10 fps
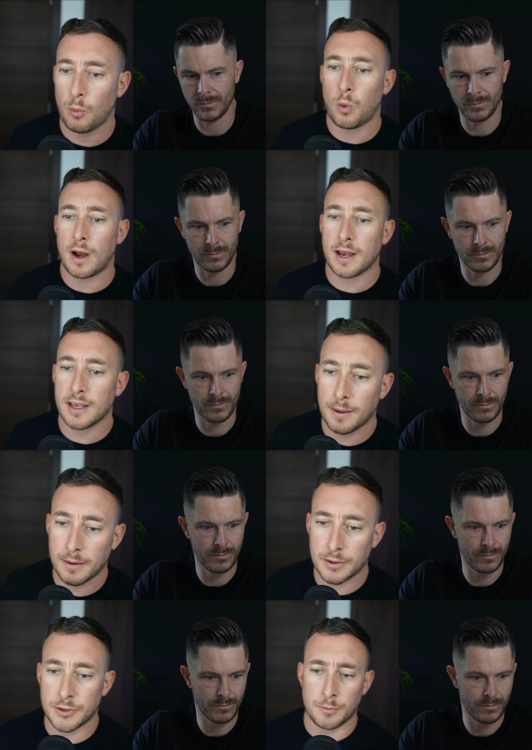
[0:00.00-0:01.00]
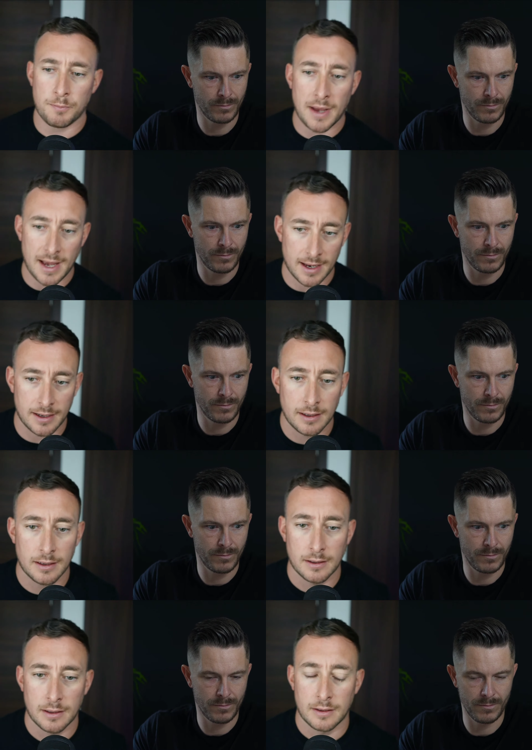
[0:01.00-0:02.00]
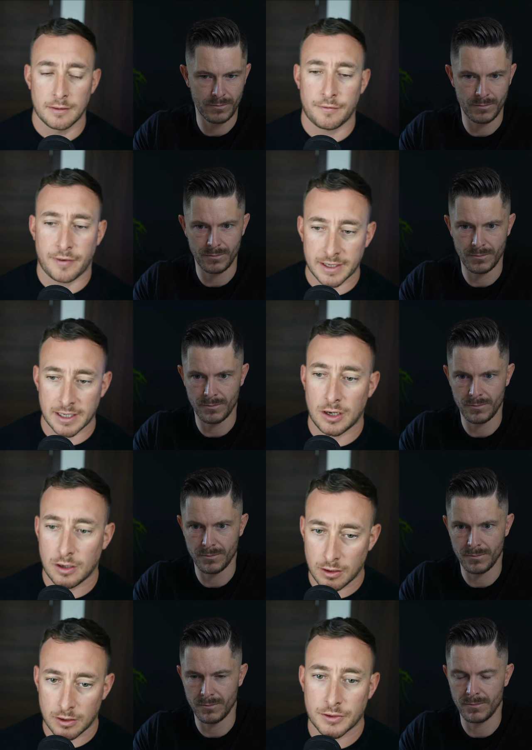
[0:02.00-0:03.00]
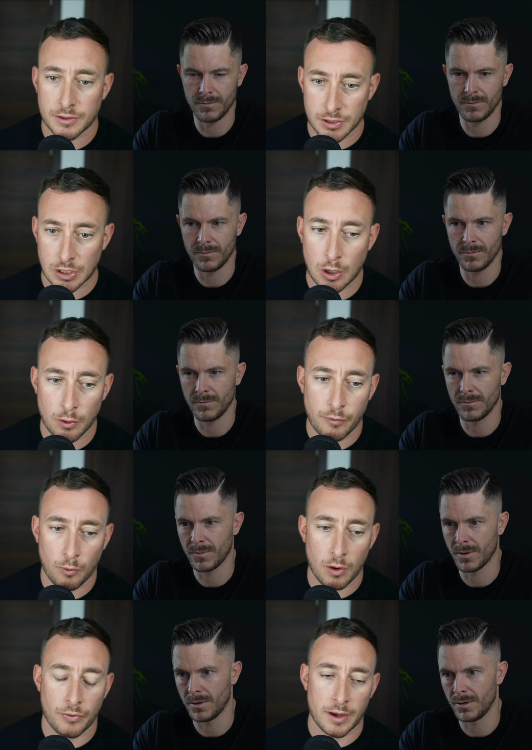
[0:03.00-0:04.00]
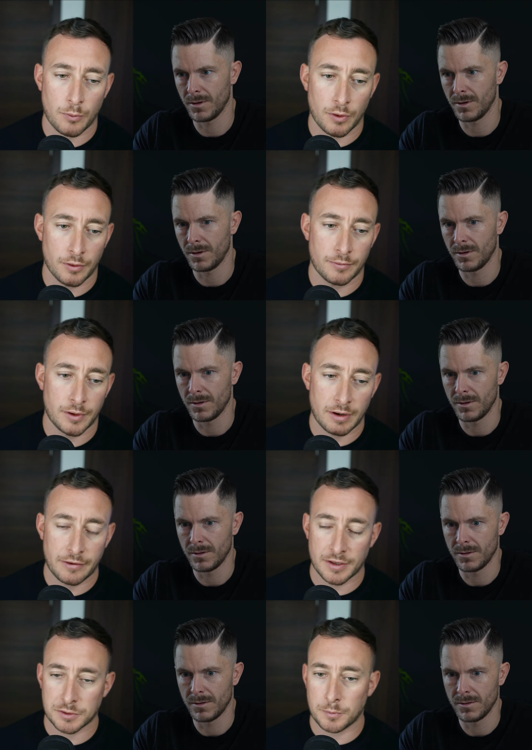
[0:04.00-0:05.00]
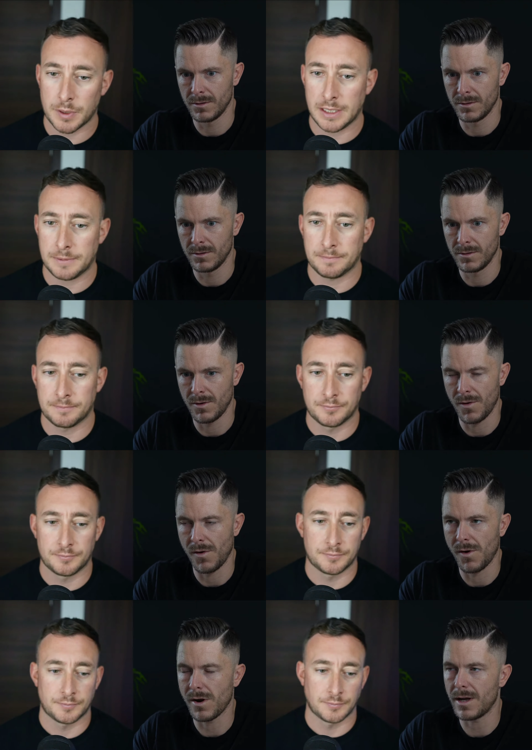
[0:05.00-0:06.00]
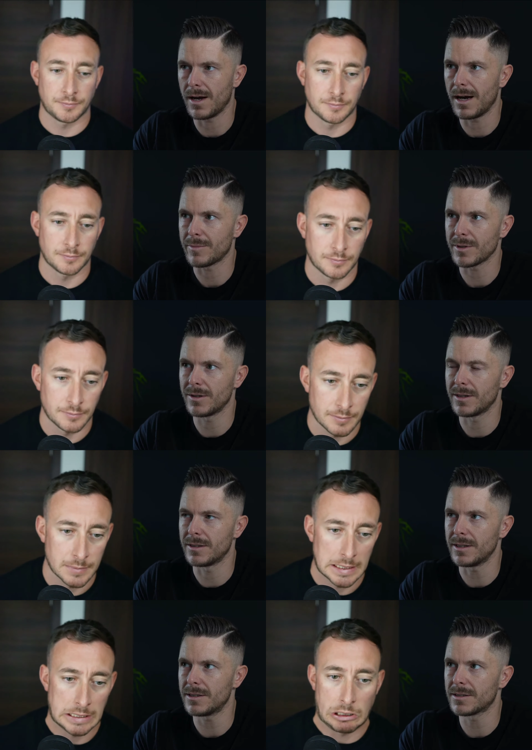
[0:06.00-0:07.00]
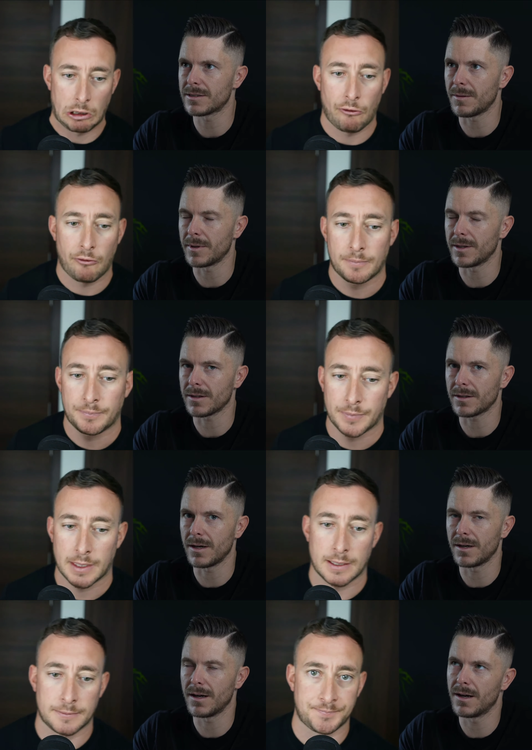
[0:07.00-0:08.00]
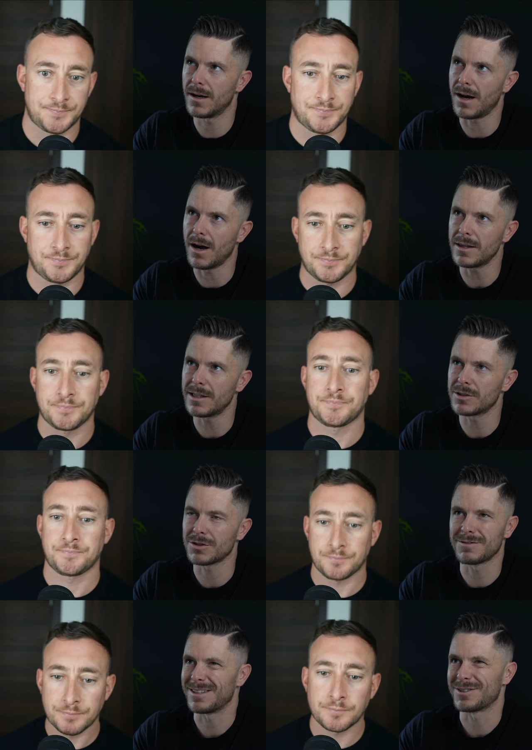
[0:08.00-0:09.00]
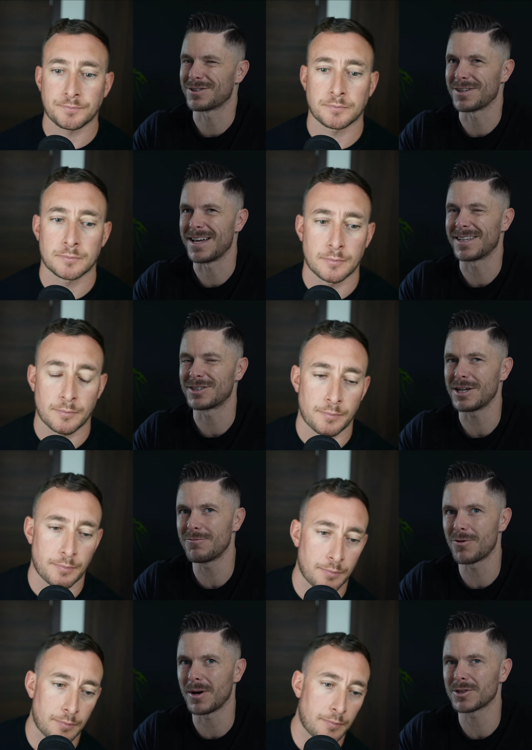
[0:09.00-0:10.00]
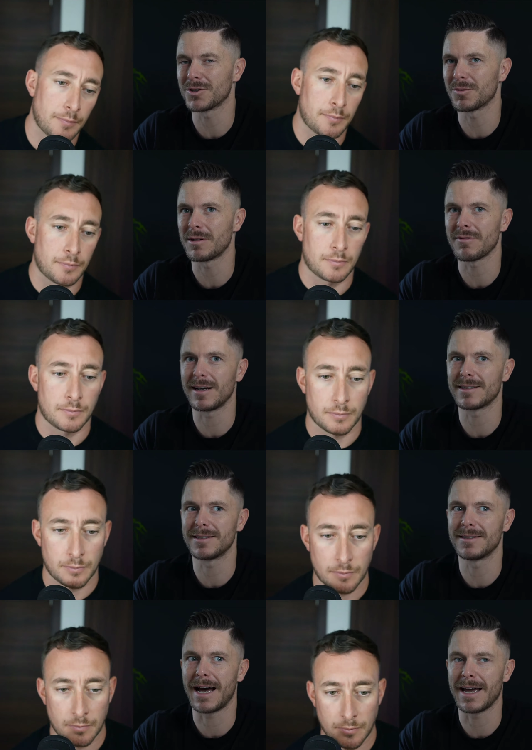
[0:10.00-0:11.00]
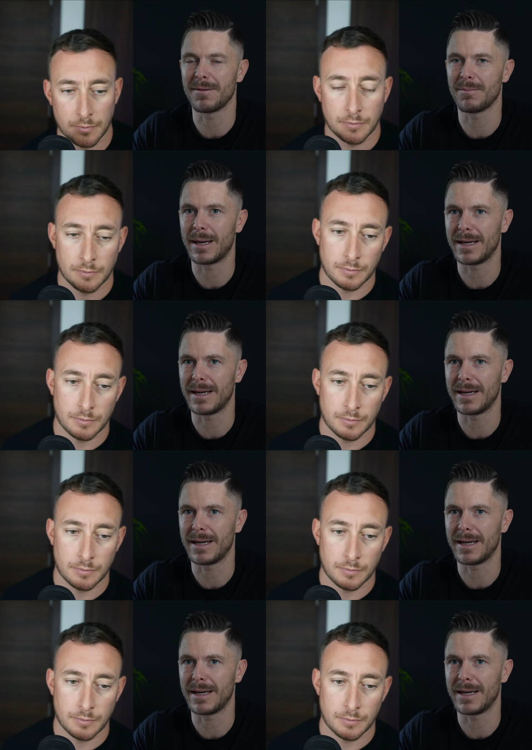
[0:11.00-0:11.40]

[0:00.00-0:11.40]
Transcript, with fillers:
Speaker 1: why do men find it hard to go for what they want. You ready for this one, Pete?
Speaker 2: Yeah, absolutely. This is something that uh, uh I think just it's just a, it's a general question that we raise in AMP a